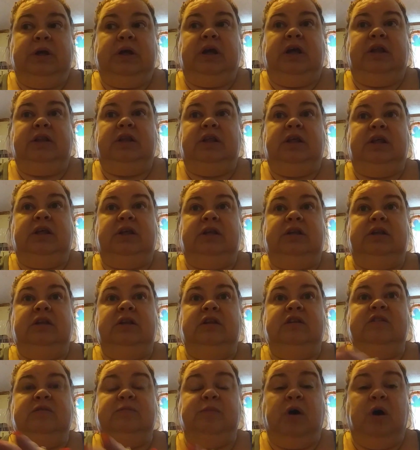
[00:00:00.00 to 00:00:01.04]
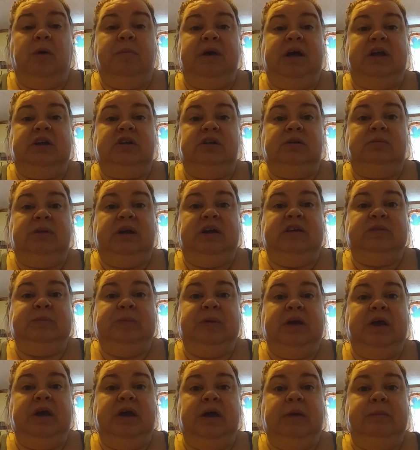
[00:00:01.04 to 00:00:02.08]
And then the small bedroom has
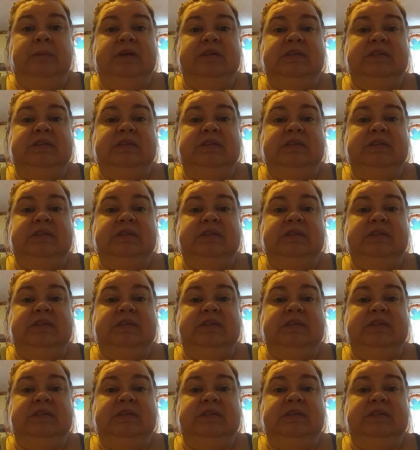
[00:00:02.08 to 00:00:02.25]
become